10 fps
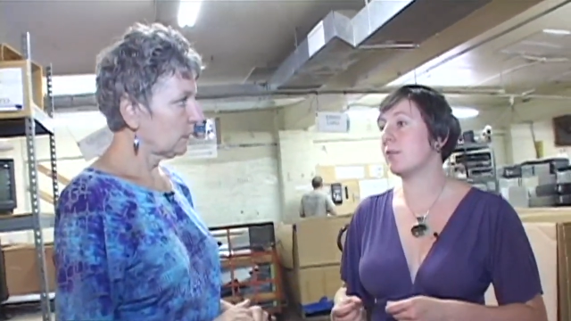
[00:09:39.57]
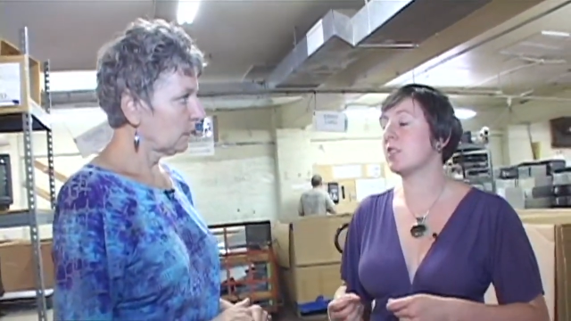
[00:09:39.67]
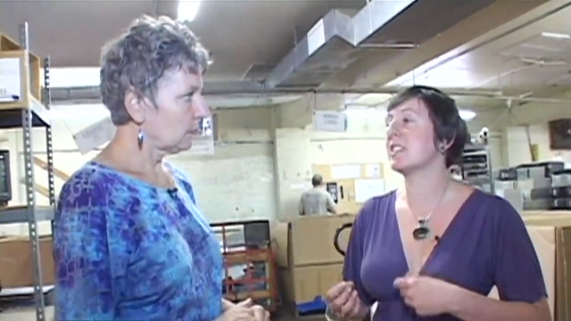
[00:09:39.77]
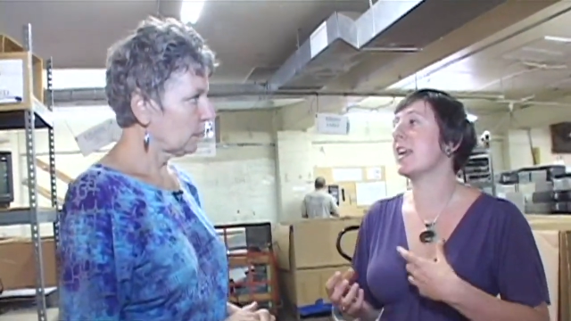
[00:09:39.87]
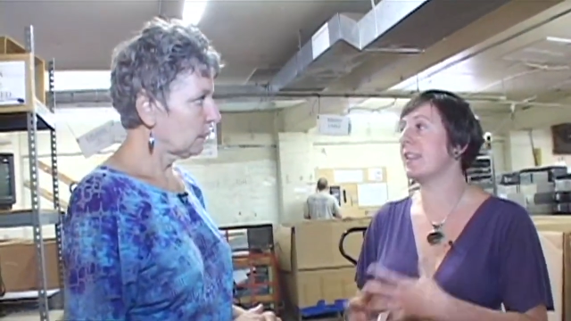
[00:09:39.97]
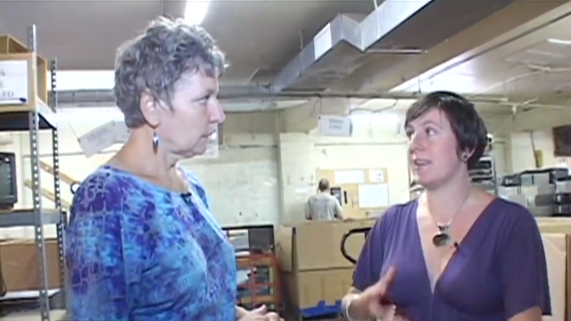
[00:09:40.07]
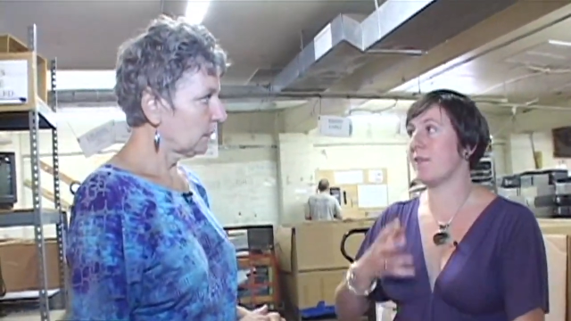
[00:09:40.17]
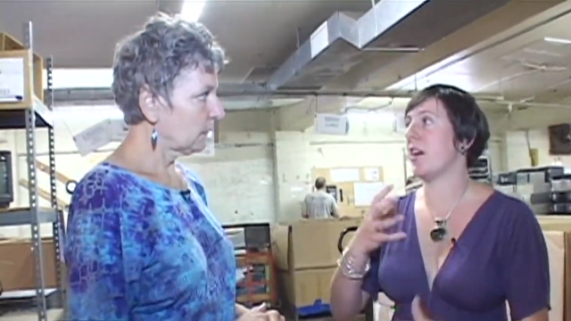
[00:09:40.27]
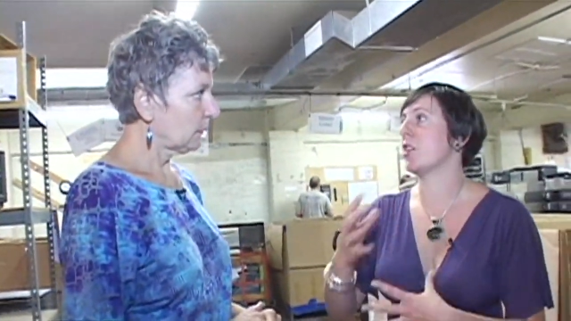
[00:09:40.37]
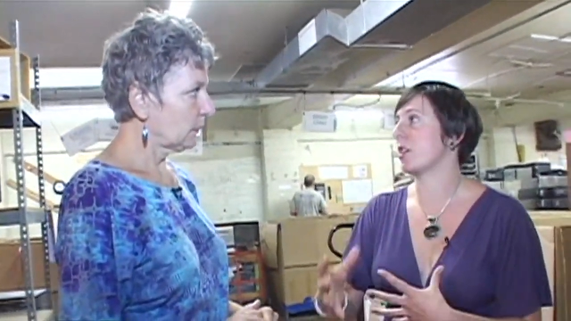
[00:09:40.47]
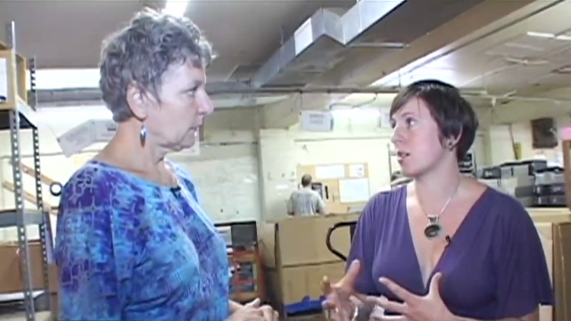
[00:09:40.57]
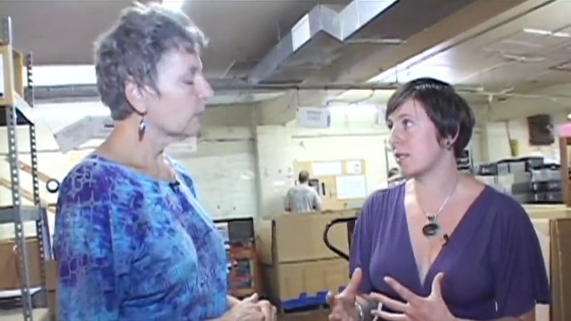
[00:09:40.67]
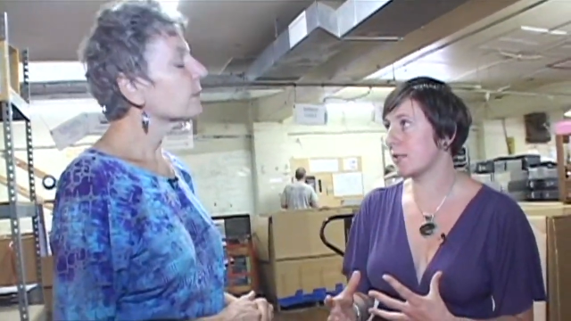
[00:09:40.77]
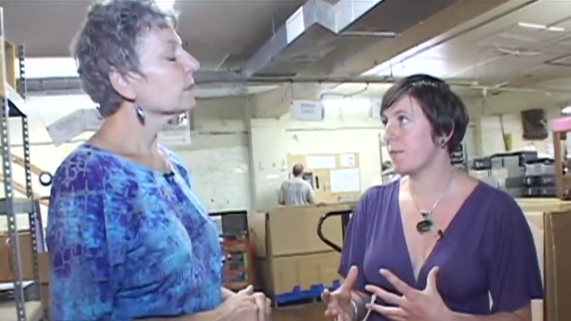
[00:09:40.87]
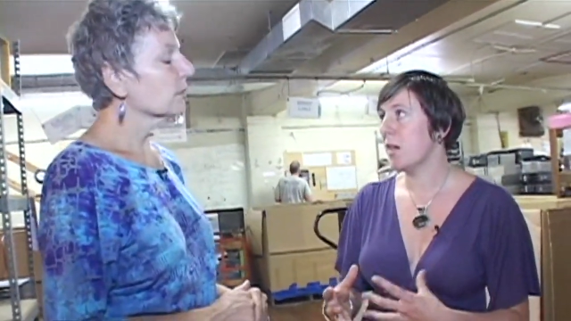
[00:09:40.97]
Speaker 1: recycling vendors
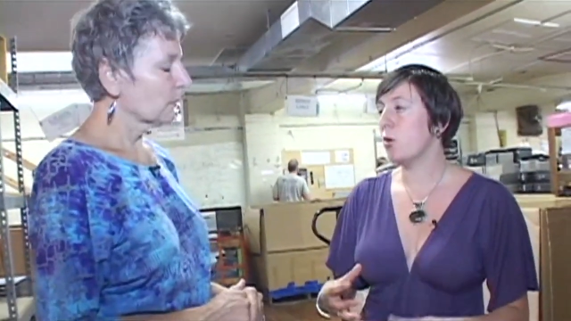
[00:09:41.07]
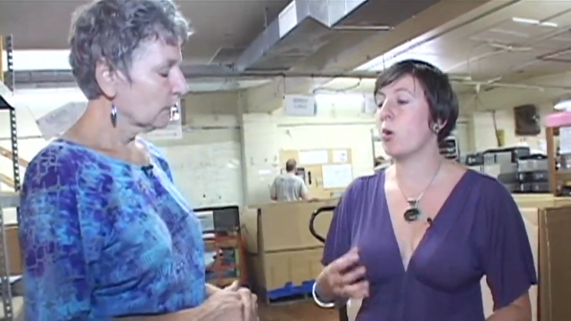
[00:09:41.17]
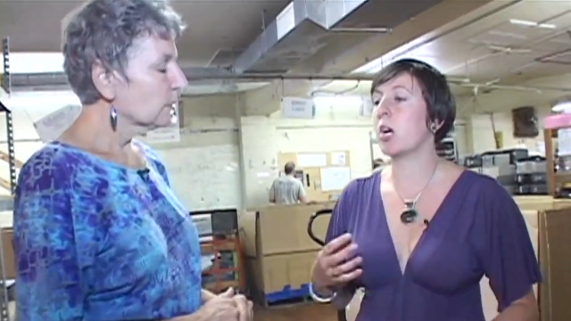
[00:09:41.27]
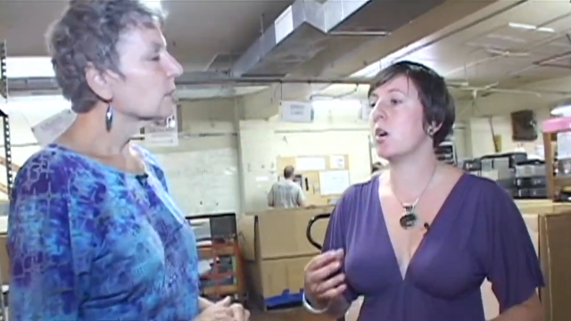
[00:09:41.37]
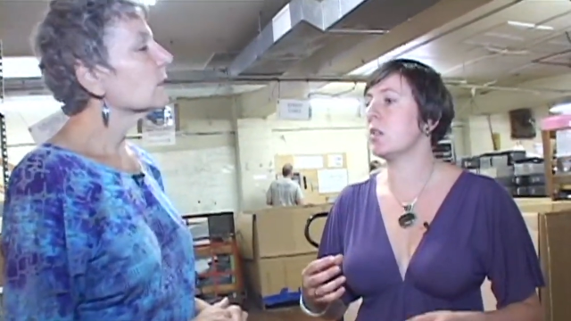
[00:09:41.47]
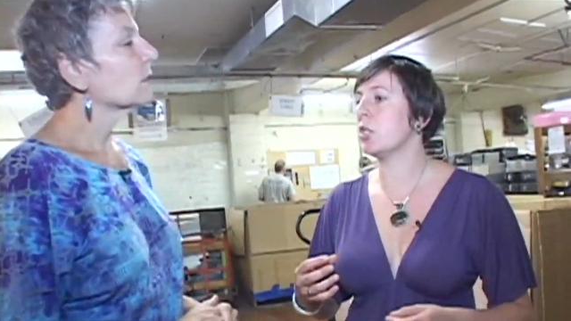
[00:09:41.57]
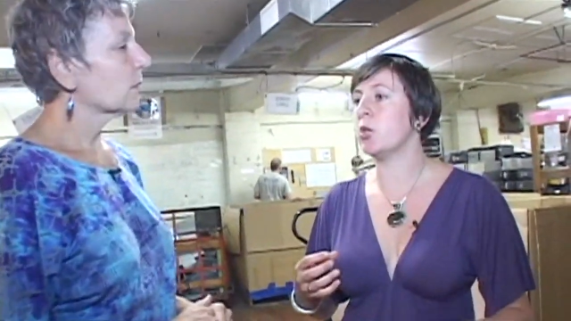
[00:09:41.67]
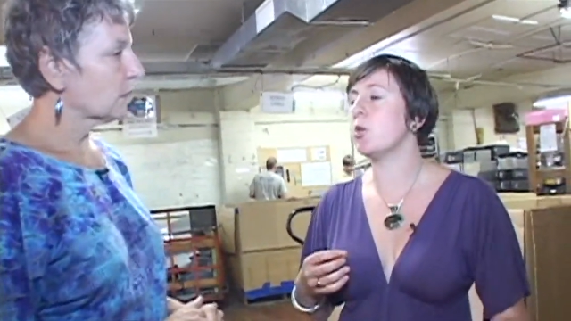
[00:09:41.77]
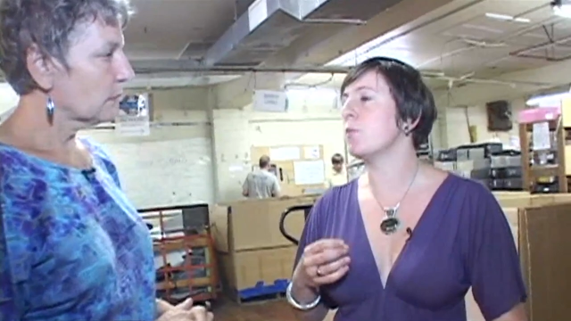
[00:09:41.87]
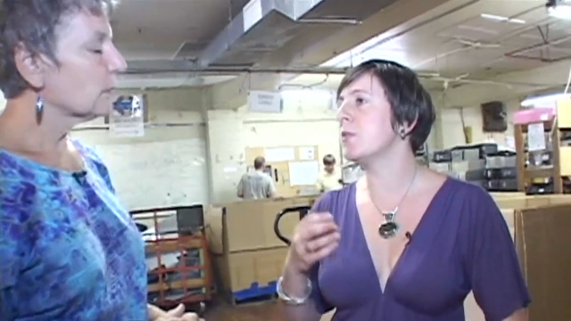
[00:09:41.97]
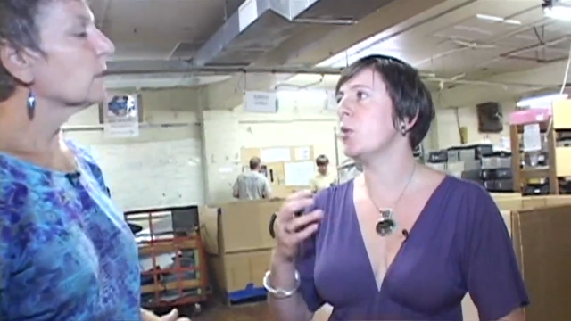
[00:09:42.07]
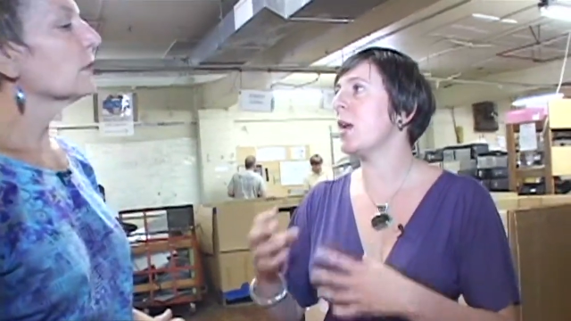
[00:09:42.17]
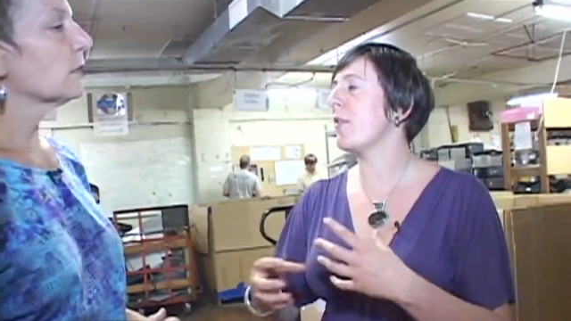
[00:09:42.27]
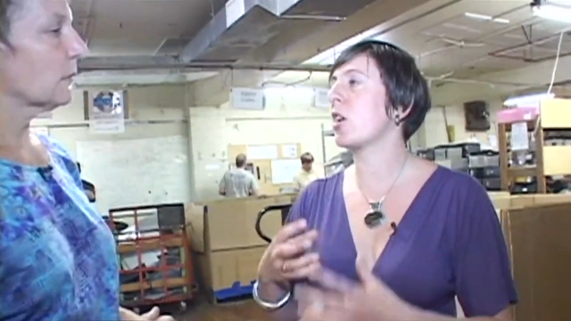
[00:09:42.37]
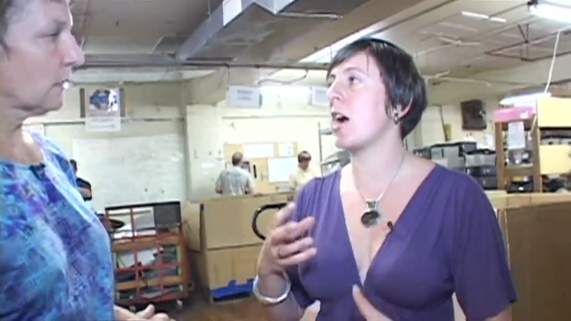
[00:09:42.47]
who are going to do whatever